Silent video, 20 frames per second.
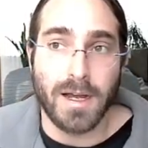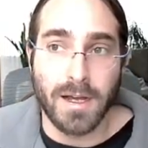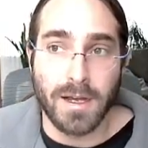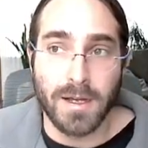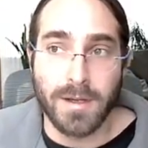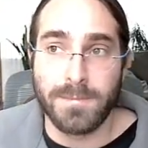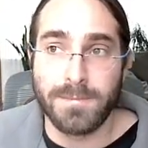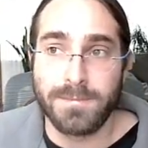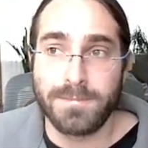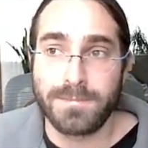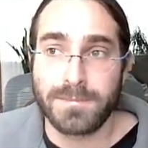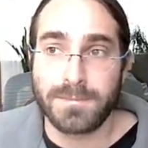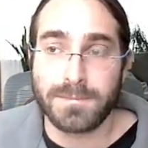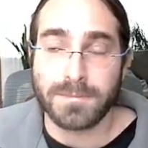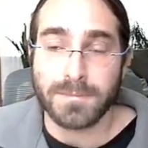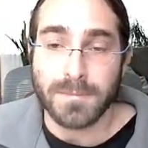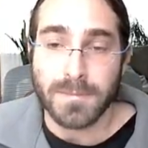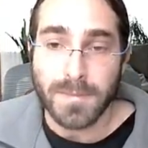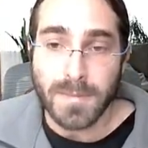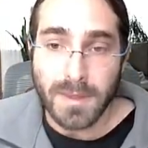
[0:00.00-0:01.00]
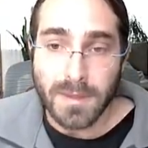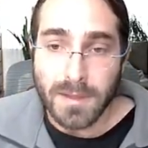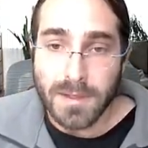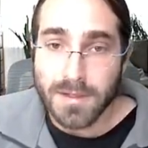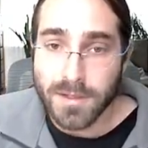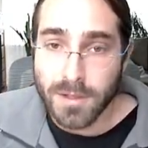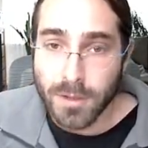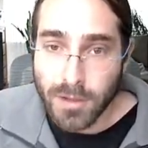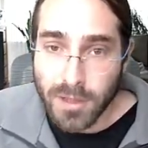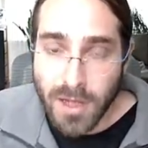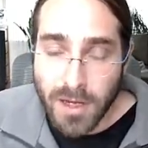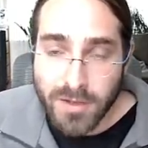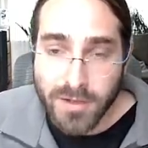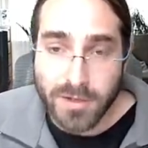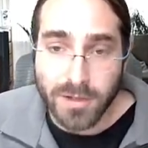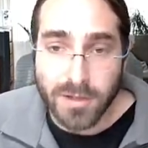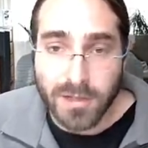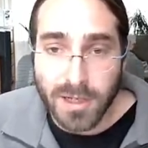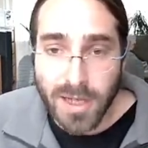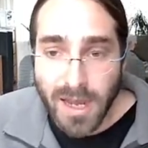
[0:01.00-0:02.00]
Um, so
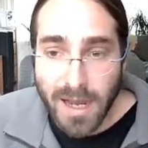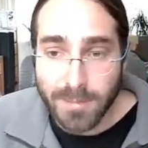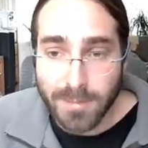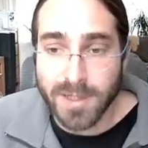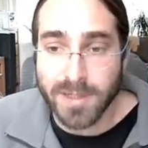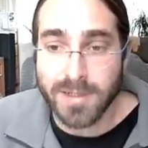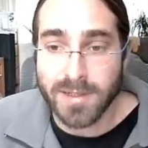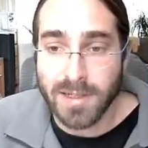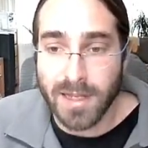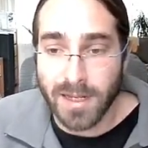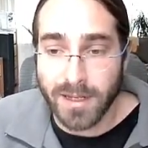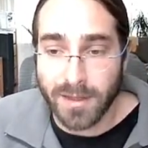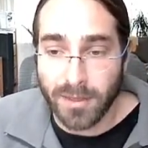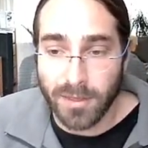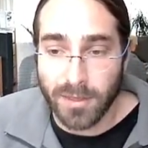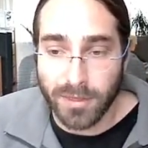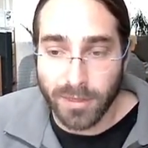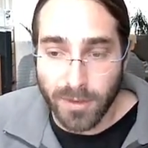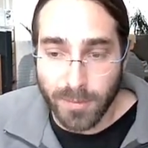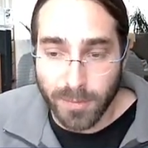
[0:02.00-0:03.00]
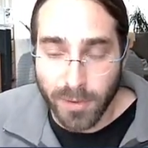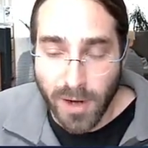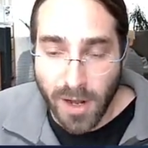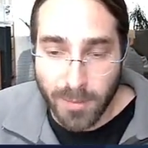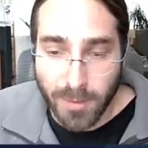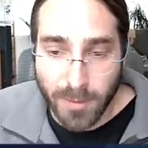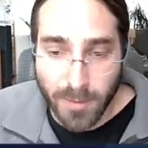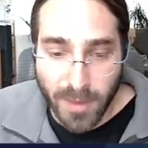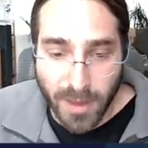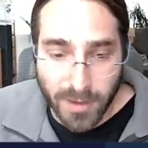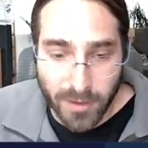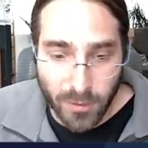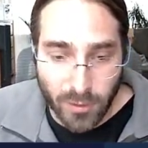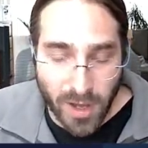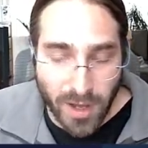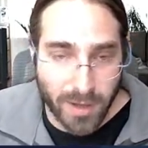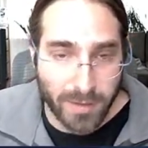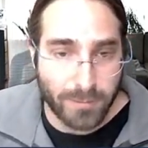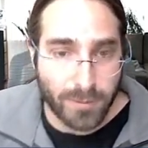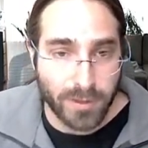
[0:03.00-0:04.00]
cluster collapse is like the problem that you
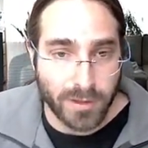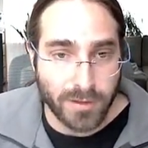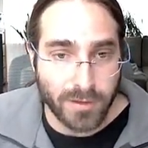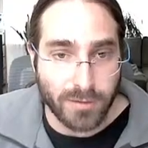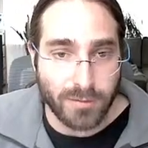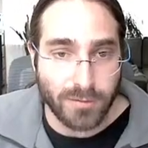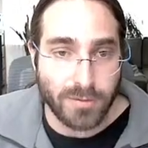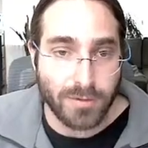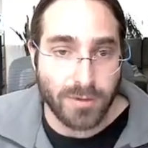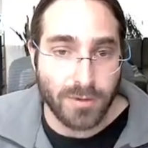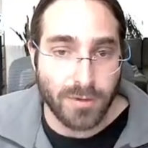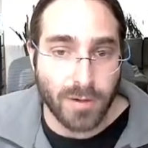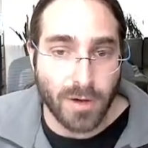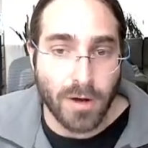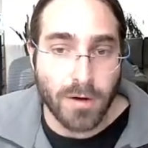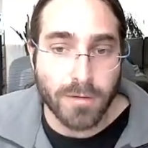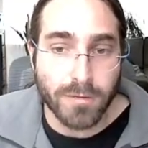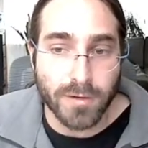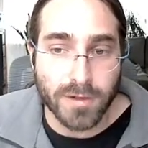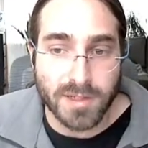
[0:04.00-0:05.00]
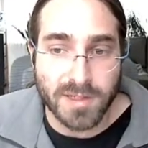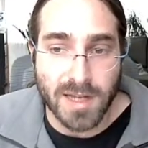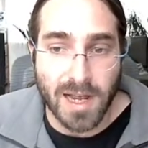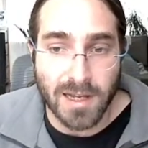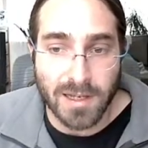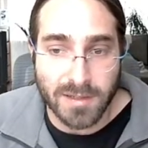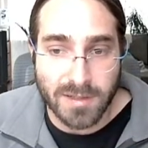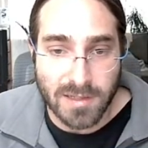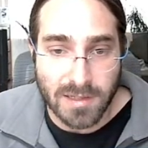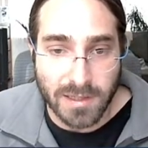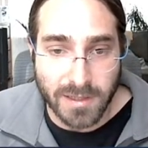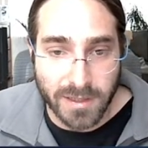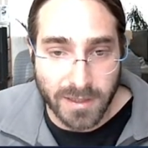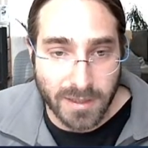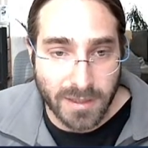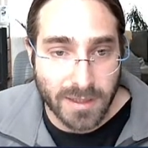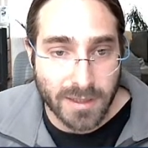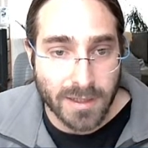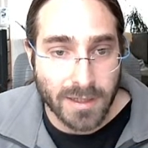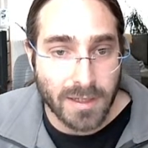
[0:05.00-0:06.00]
have when you
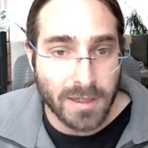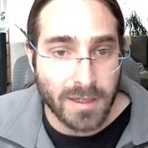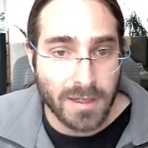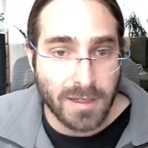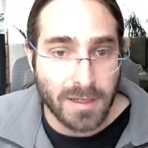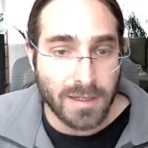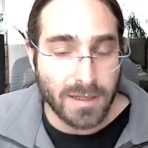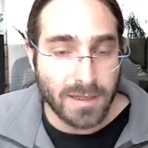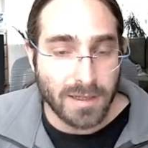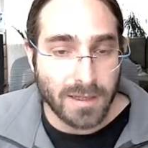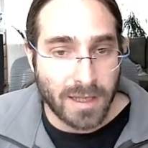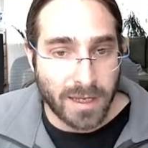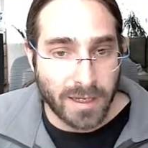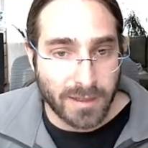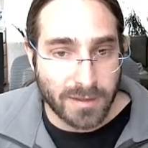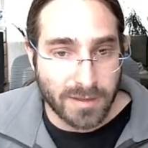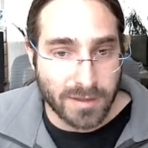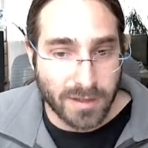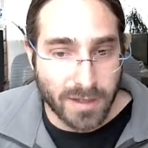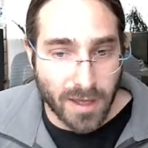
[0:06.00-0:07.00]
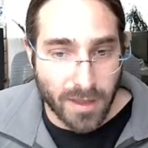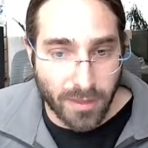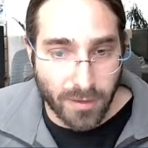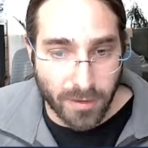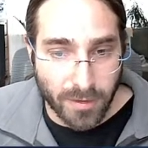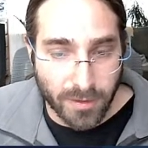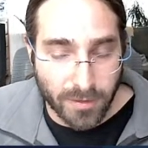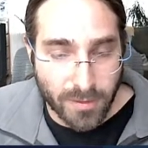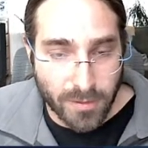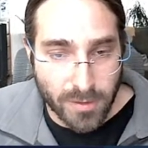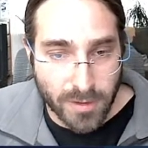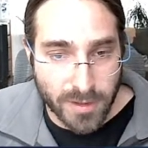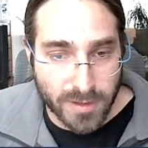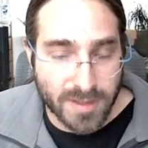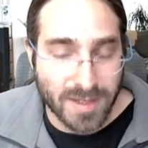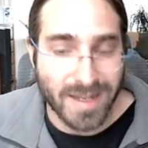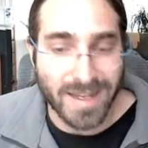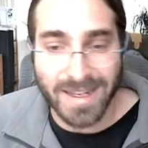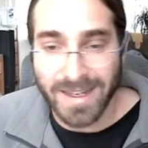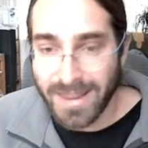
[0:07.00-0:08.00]
overzealously link together
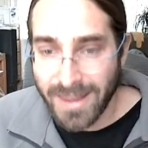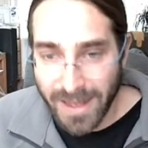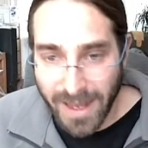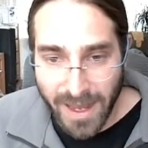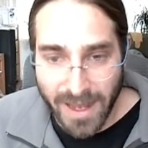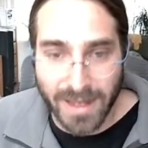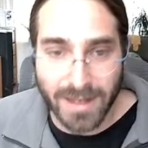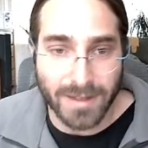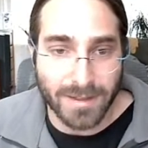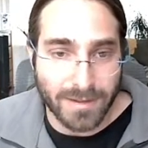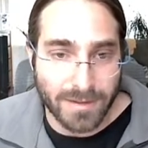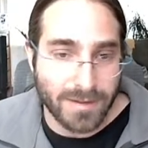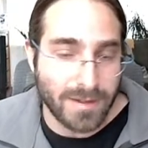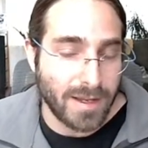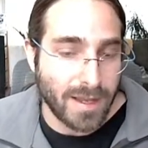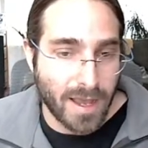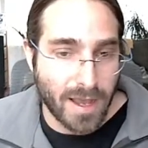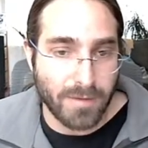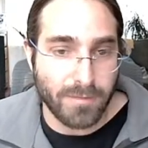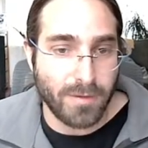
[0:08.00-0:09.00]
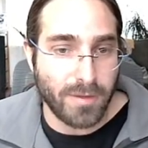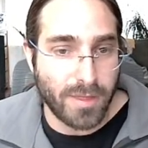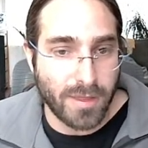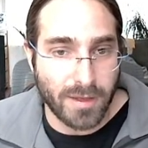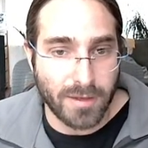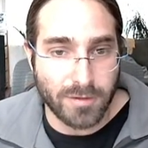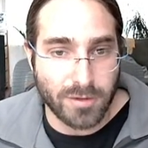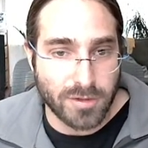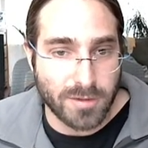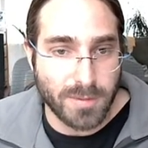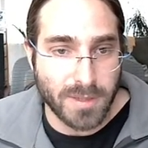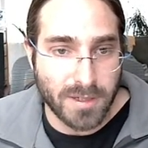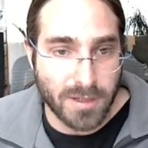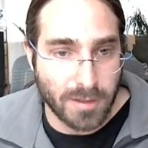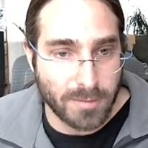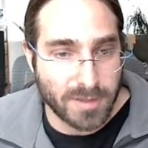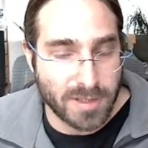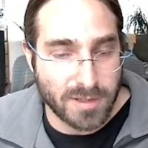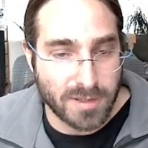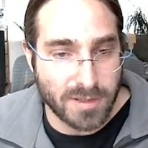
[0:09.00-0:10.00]
coins. In the end, everything just
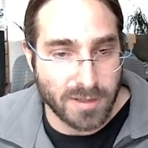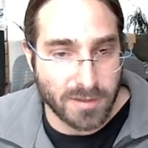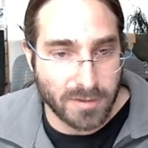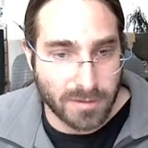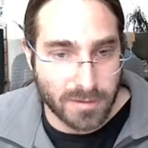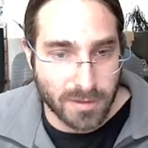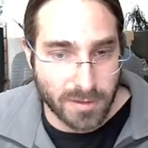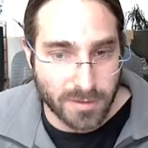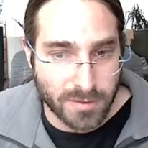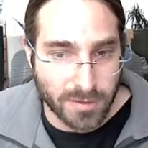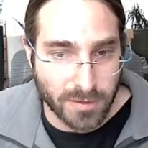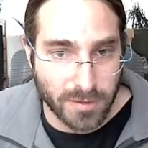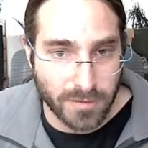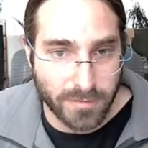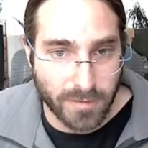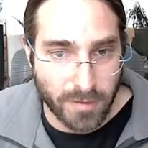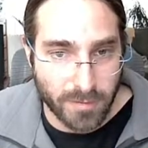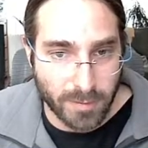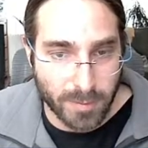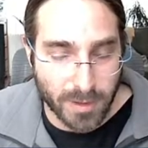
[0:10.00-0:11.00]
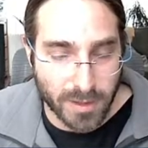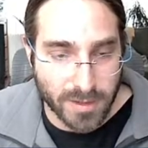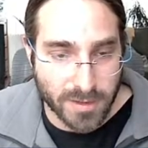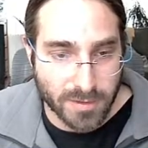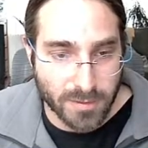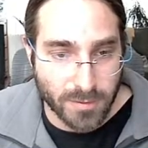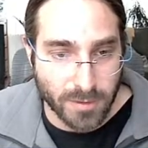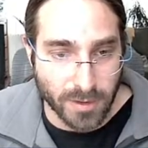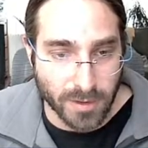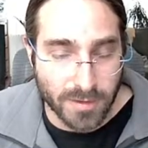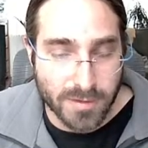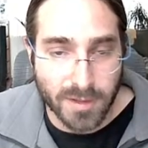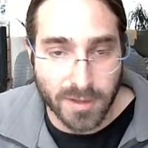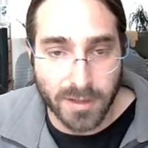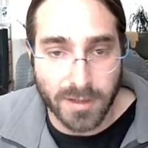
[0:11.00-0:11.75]
becomes a single cluster of everybody's coins.